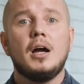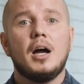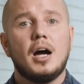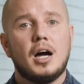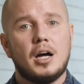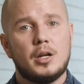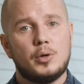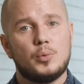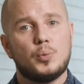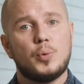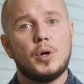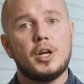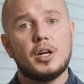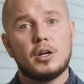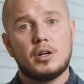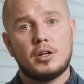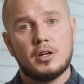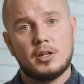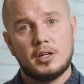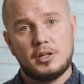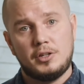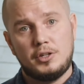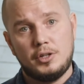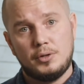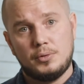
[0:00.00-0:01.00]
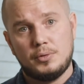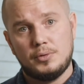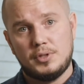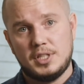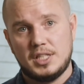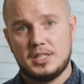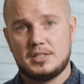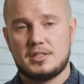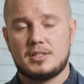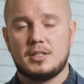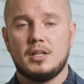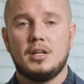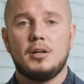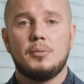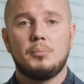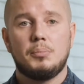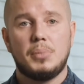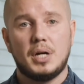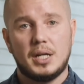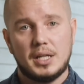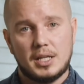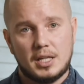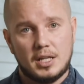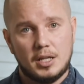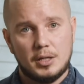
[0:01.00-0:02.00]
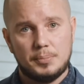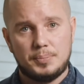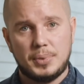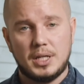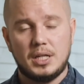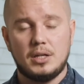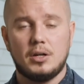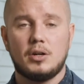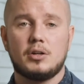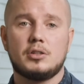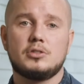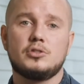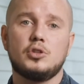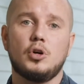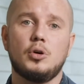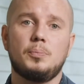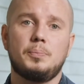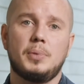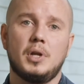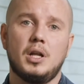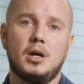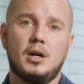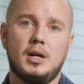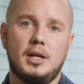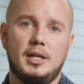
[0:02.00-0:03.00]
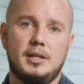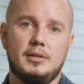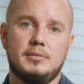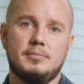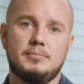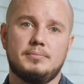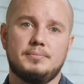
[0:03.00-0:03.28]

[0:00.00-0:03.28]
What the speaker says: And we are going to do this by keeping our top line.